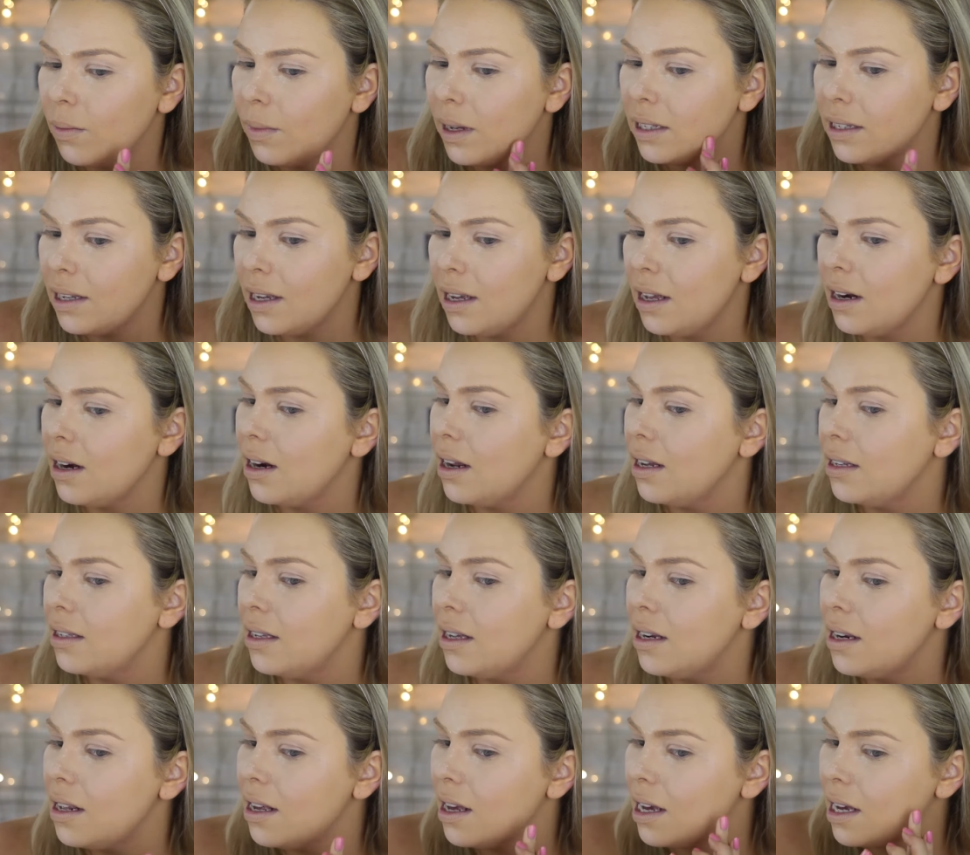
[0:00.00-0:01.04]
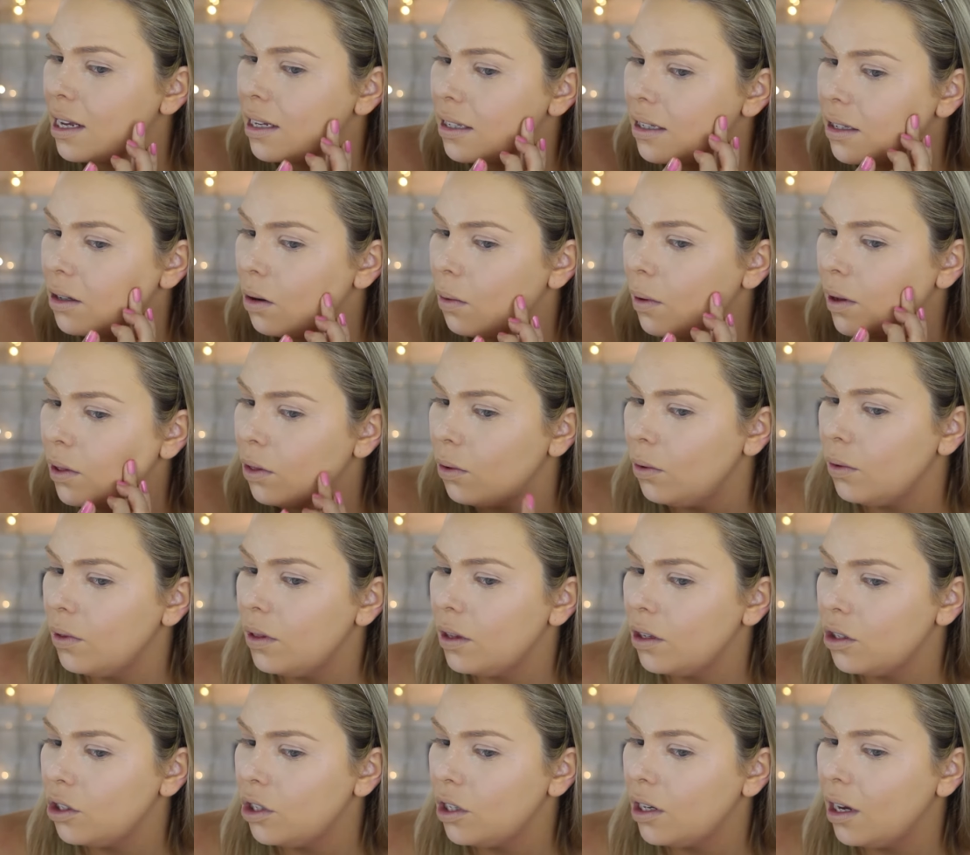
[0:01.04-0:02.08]
for my skin, and I said yes, so I thought
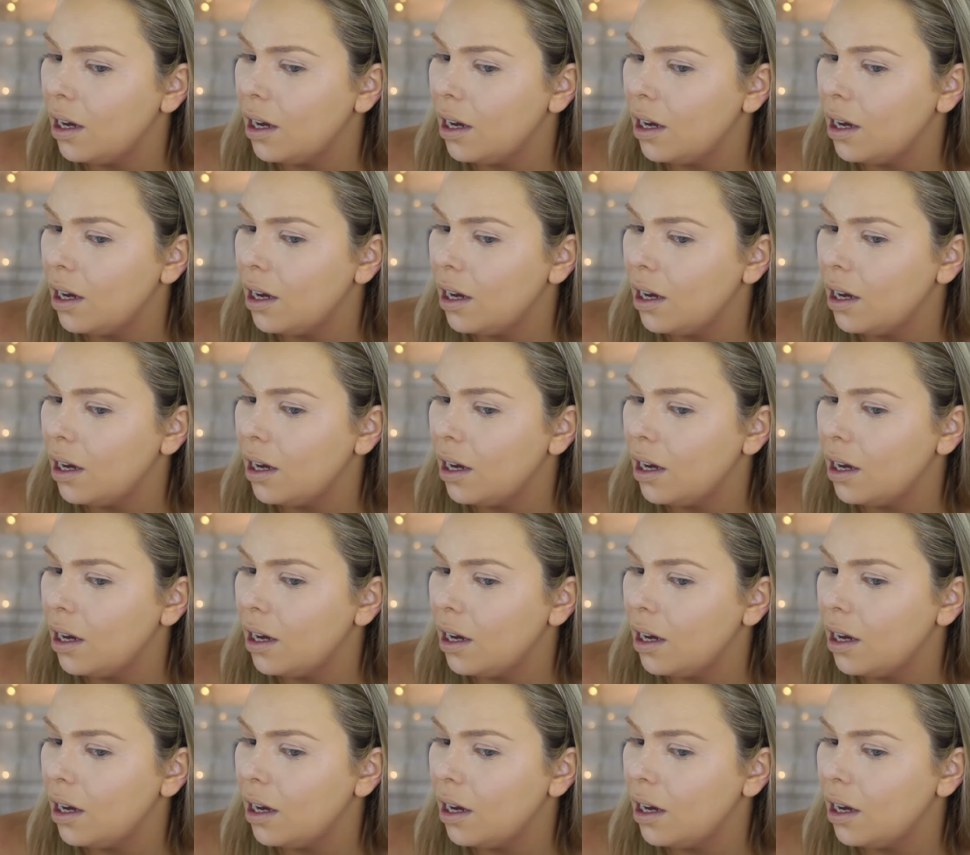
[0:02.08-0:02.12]
that she